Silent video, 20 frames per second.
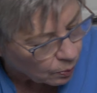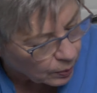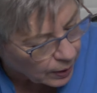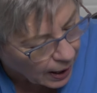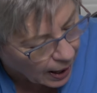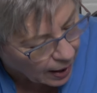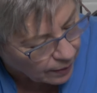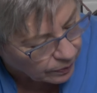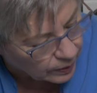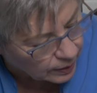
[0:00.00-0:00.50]
We
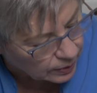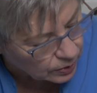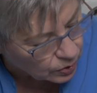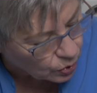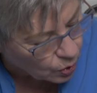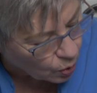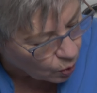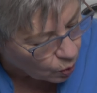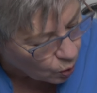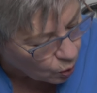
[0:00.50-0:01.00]
have the
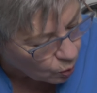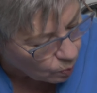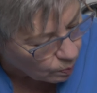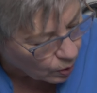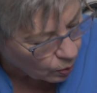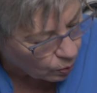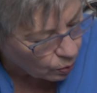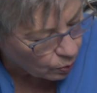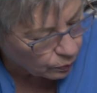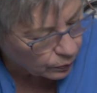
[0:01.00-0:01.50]

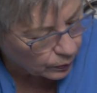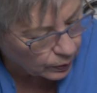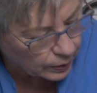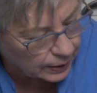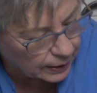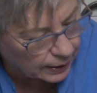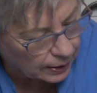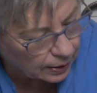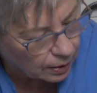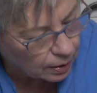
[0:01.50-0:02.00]
gnome over
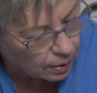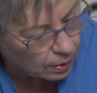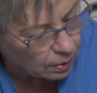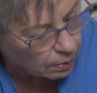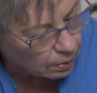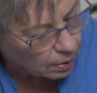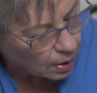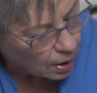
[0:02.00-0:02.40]
here,